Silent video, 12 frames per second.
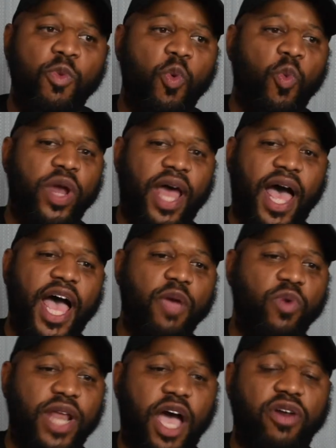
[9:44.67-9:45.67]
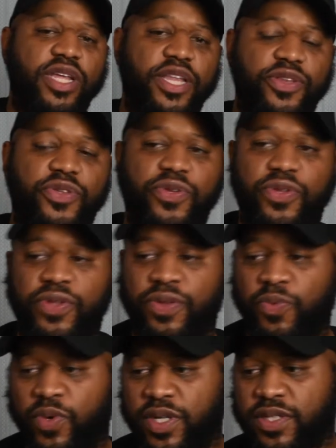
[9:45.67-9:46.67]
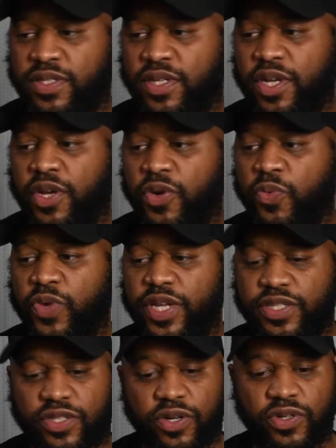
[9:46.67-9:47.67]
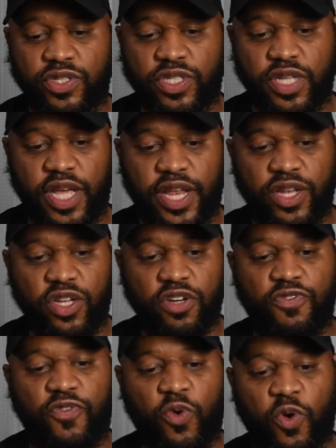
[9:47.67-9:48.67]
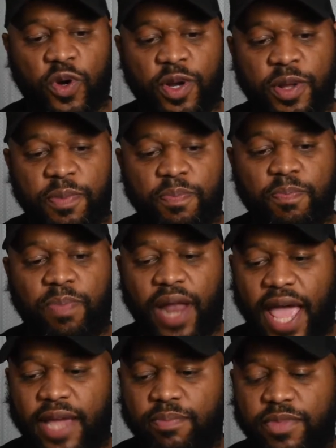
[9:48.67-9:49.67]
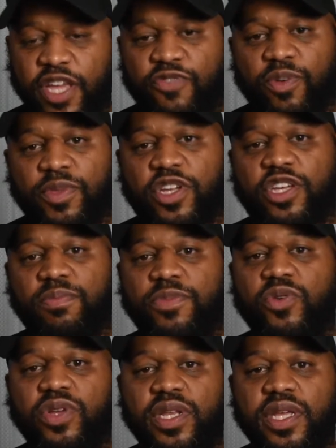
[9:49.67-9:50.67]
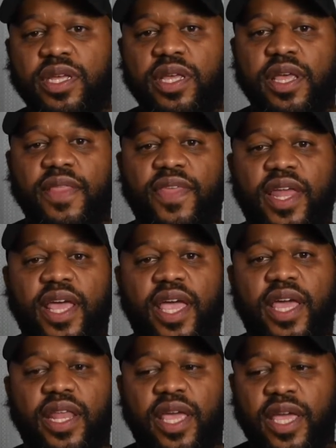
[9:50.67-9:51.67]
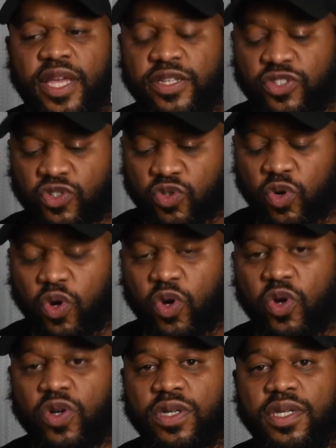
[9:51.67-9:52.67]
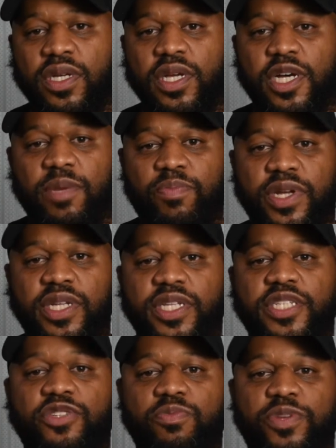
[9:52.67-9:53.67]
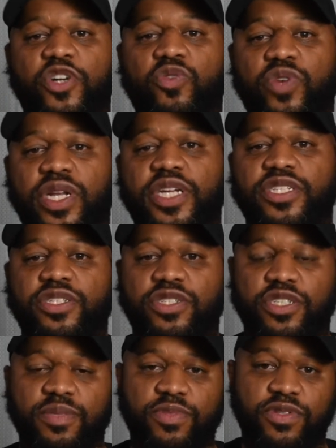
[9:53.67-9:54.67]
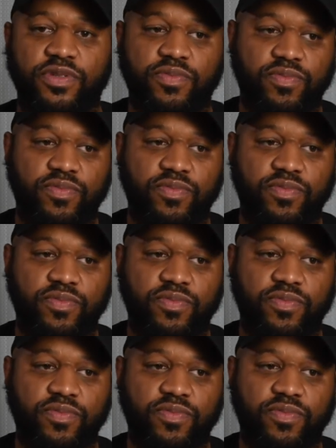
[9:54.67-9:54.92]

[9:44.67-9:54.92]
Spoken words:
what I went out and did was researched and looked for black men from the community that had a strong ability to build relationships.